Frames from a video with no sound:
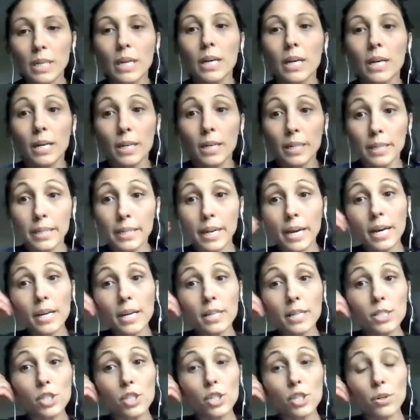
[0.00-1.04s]
Yeah,
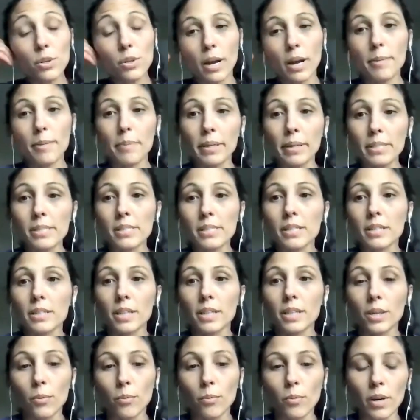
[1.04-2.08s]
so I basically
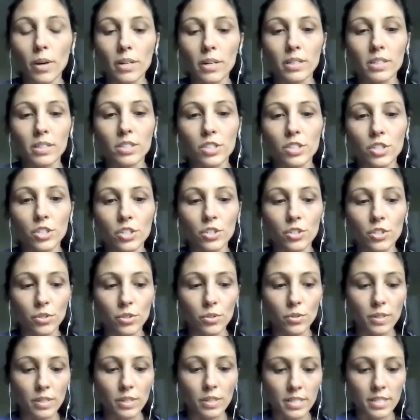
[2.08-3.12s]
wanted
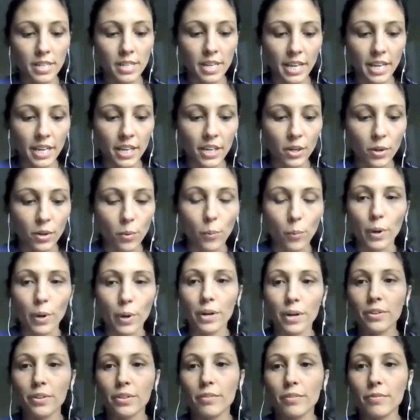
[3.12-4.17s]
to take where
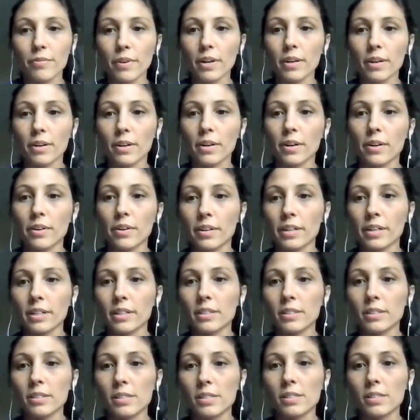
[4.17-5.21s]
the
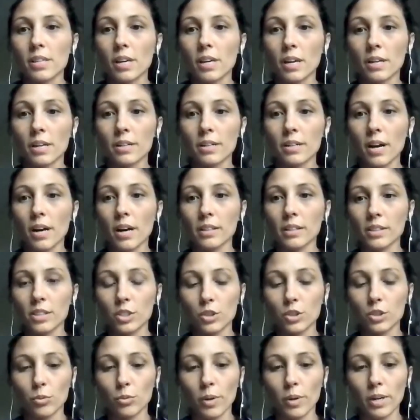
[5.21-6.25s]
veterinarian's knowledge
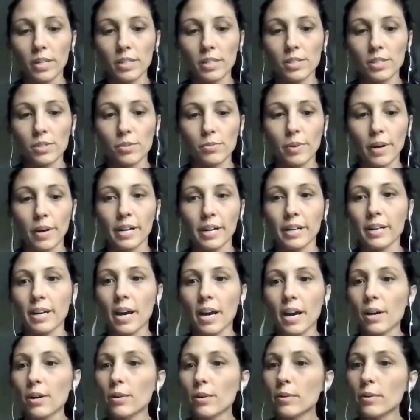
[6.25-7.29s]
was right
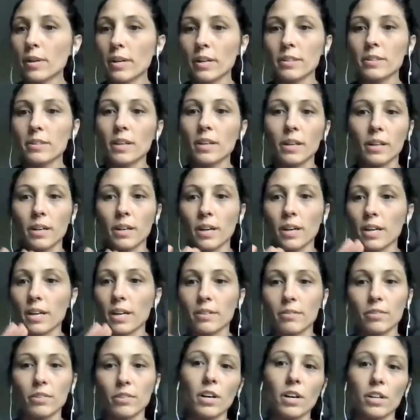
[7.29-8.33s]
now and then kind of
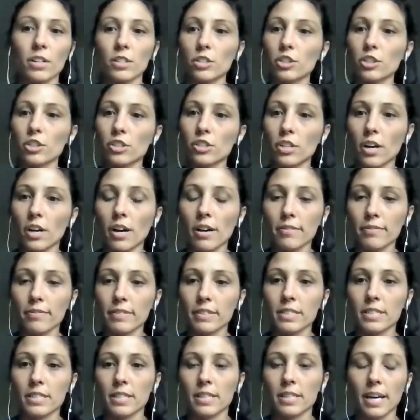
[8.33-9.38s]
launch off
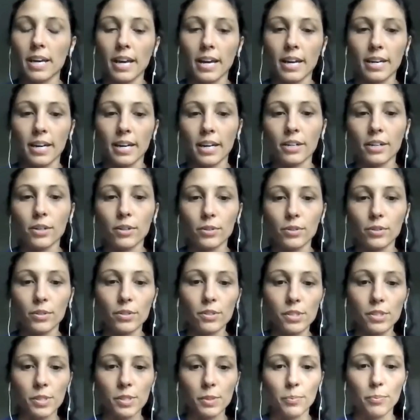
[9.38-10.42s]
into that. I know
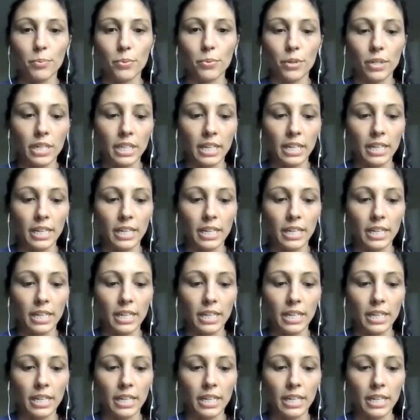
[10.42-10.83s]
there's a pretty